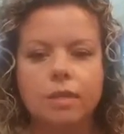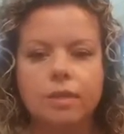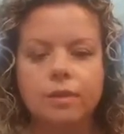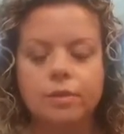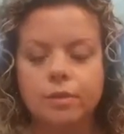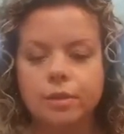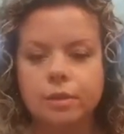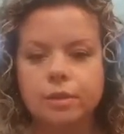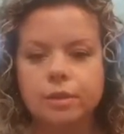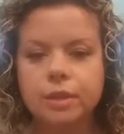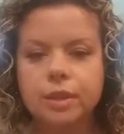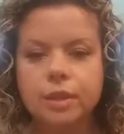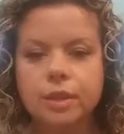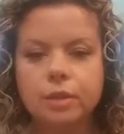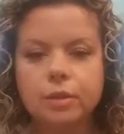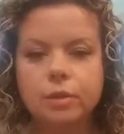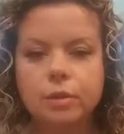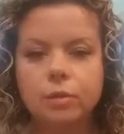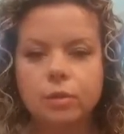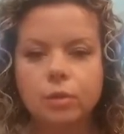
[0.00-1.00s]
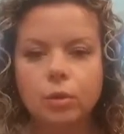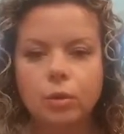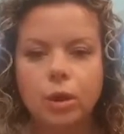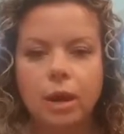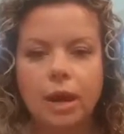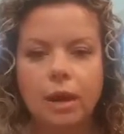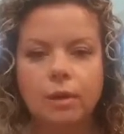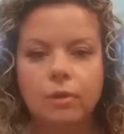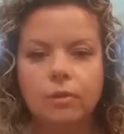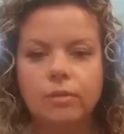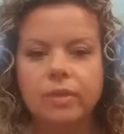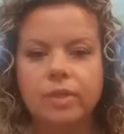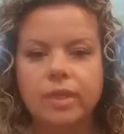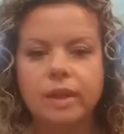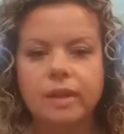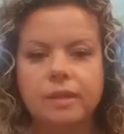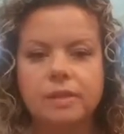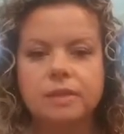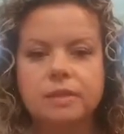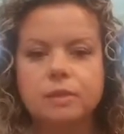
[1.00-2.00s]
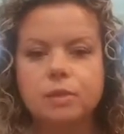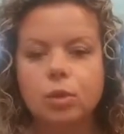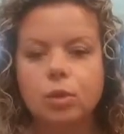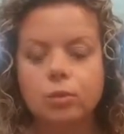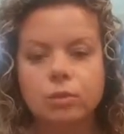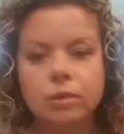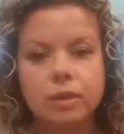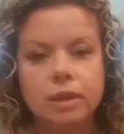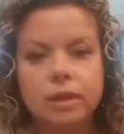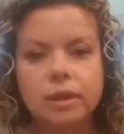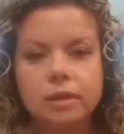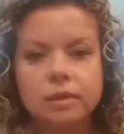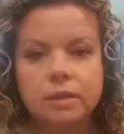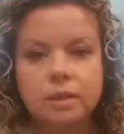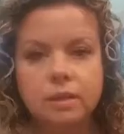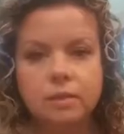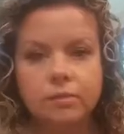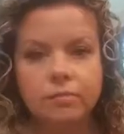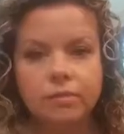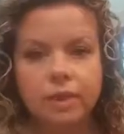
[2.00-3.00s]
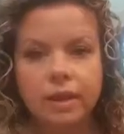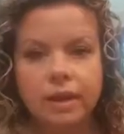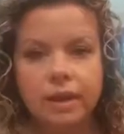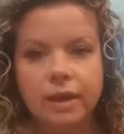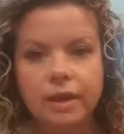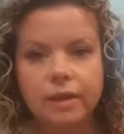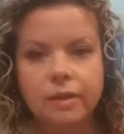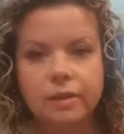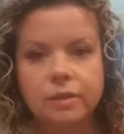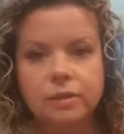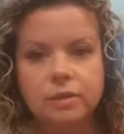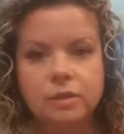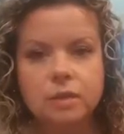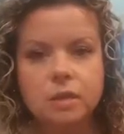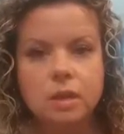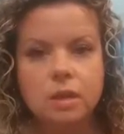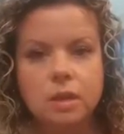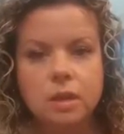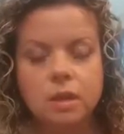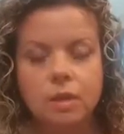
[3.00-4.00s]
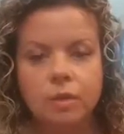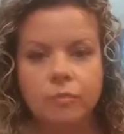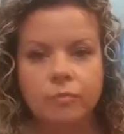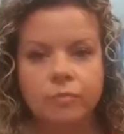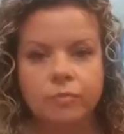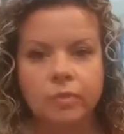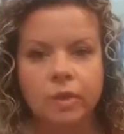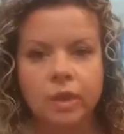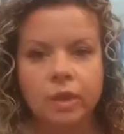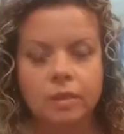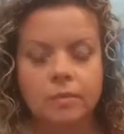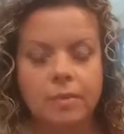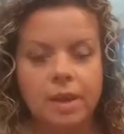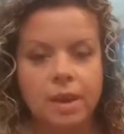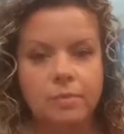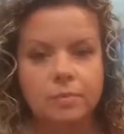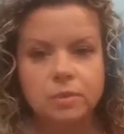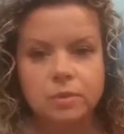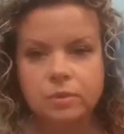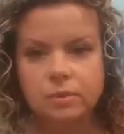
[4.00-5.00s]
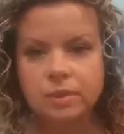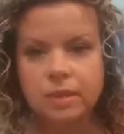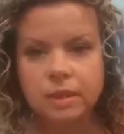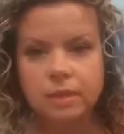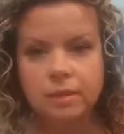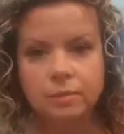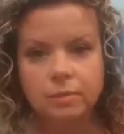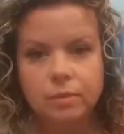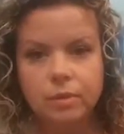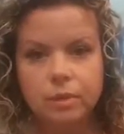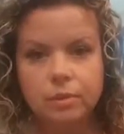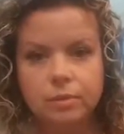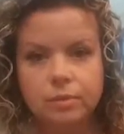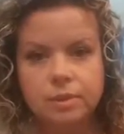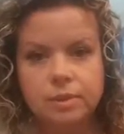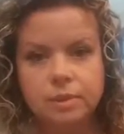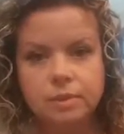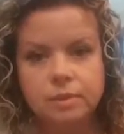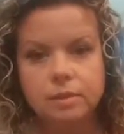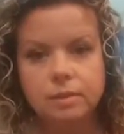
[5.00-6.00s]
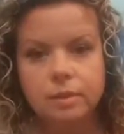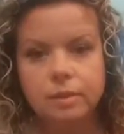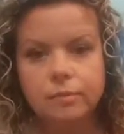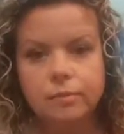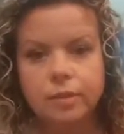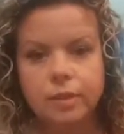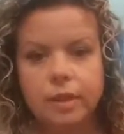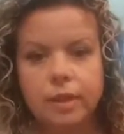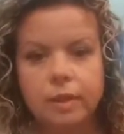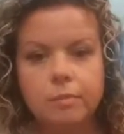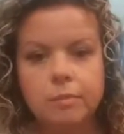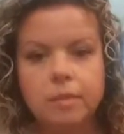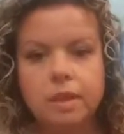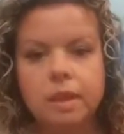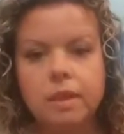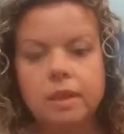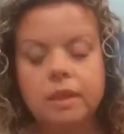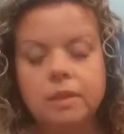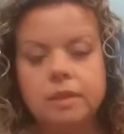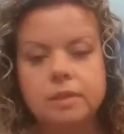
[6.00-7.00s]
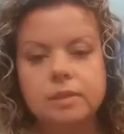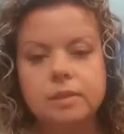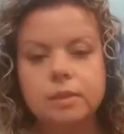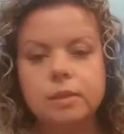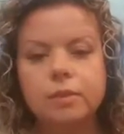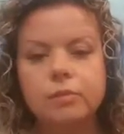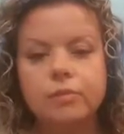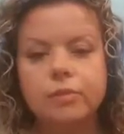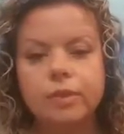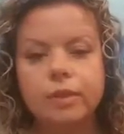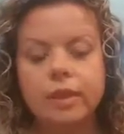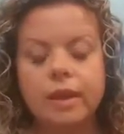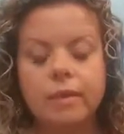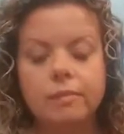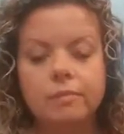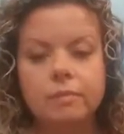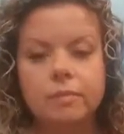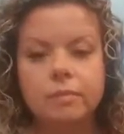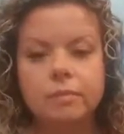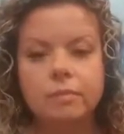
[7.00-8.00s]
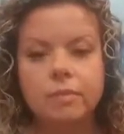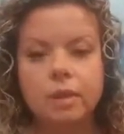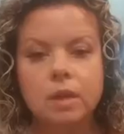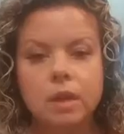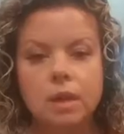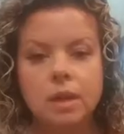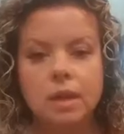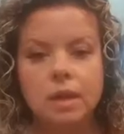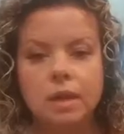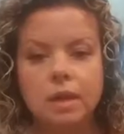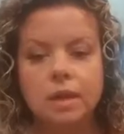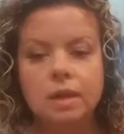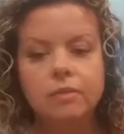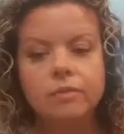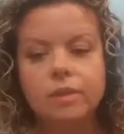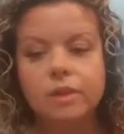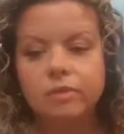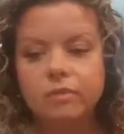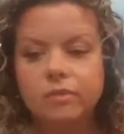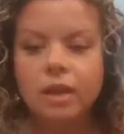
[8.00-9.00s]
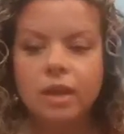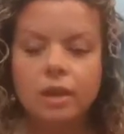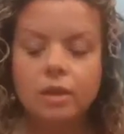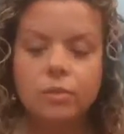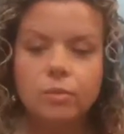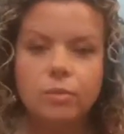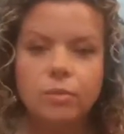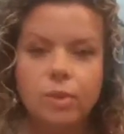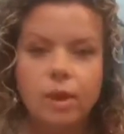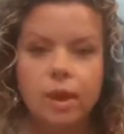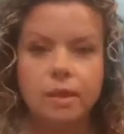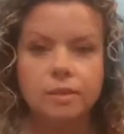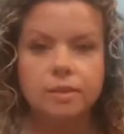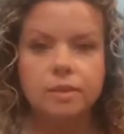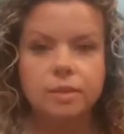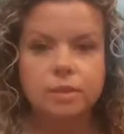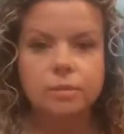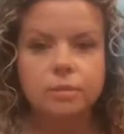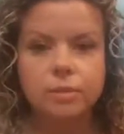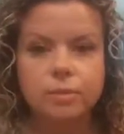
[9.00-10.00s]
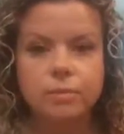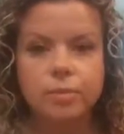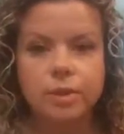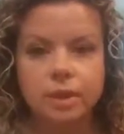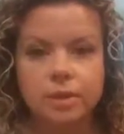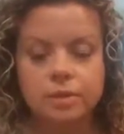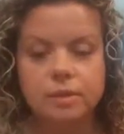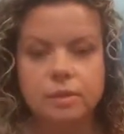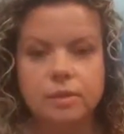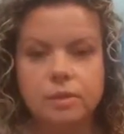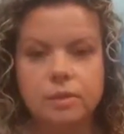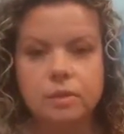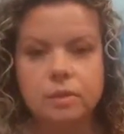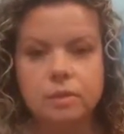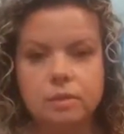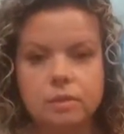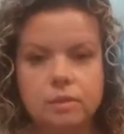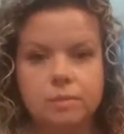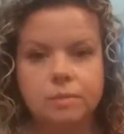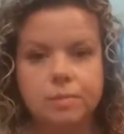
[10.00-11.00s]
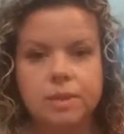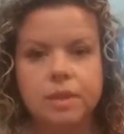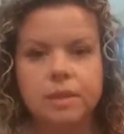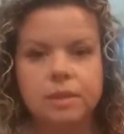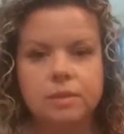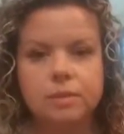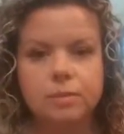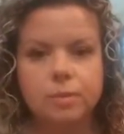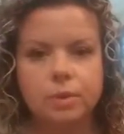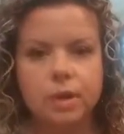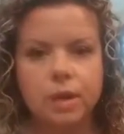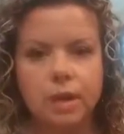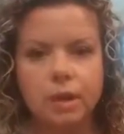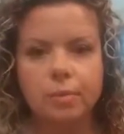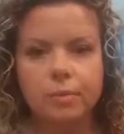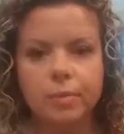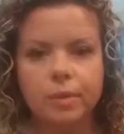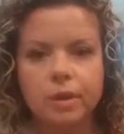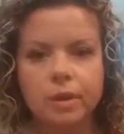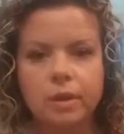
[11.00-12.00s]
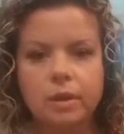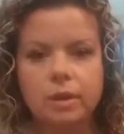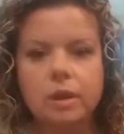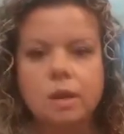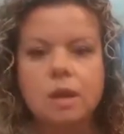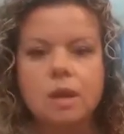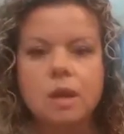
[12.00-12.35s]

The 13-year-old crowd that is totally into the flat irons, the moms will say, is this good for them? It is good for them, even if they don't want to embrace their curls, because we're helping